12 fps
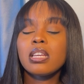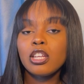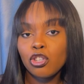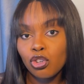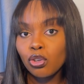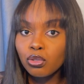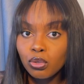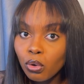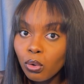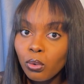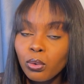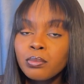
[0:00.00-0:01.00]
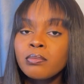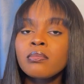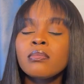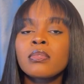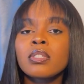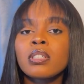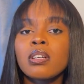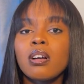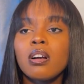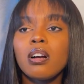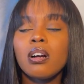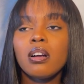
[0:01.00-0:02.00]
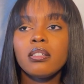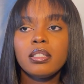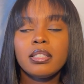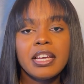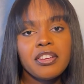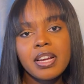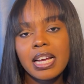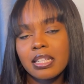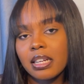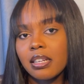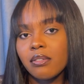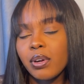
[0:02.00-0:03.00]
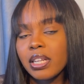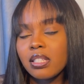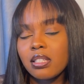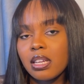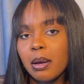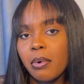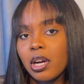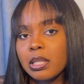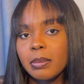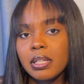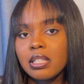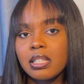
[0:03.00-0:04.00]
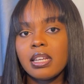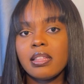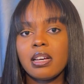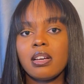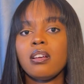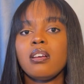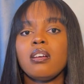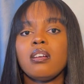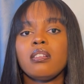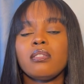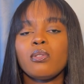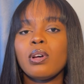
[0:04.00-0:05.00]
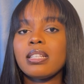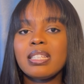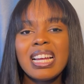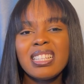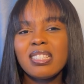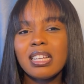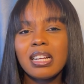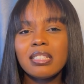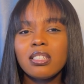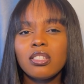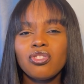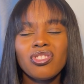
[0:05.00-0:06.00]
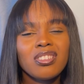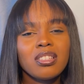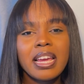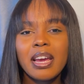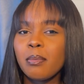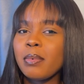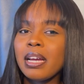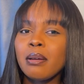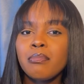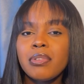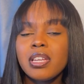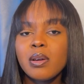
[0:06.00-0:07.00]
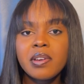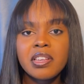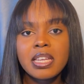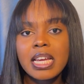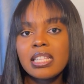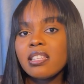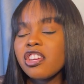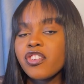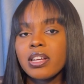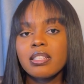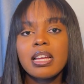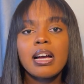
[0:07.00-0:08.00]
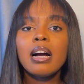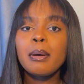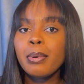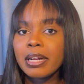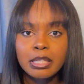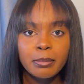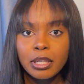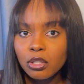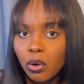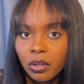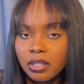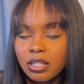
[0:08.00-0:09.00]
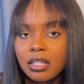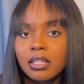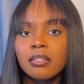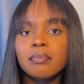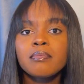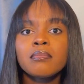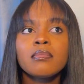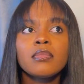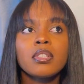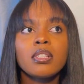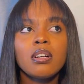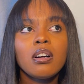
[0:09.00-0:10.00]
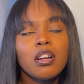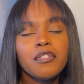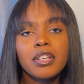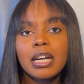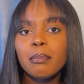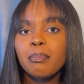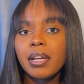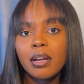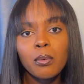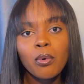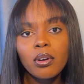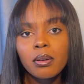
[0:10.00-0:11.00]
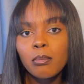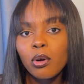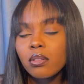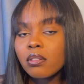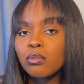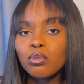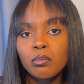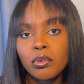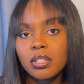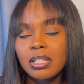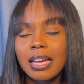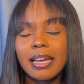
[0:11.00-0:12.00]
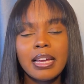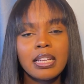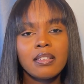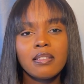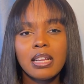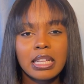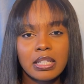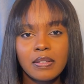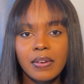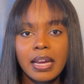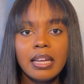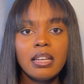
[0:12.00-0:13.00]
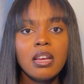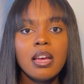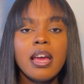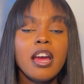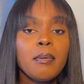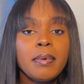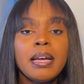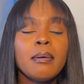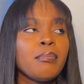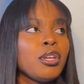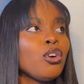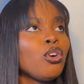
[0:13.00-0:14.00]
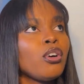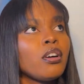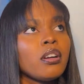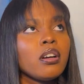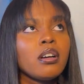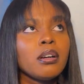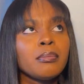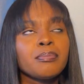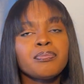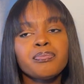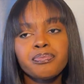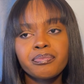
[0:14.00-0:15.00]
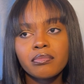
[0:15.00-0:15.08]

in your school that you guys can rent the apartment together so aside that it's just airbnb then when you get here you can start apartment hunting uh, if you can pay one month two months ahead that's fine airbnb or um